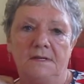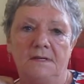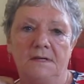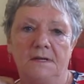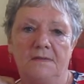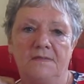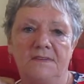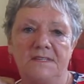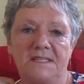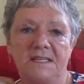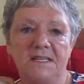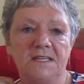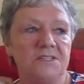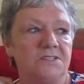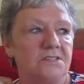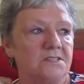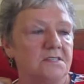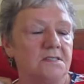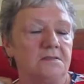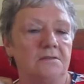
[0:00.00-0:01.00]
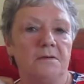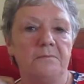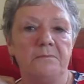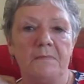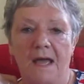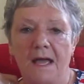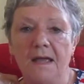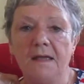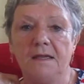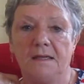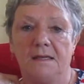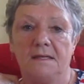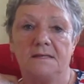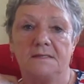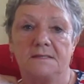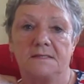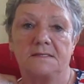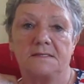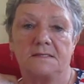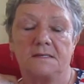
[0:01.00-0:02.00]
You know, the teachers are
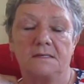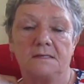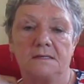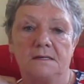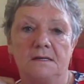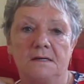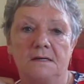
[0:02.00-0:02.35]
amazed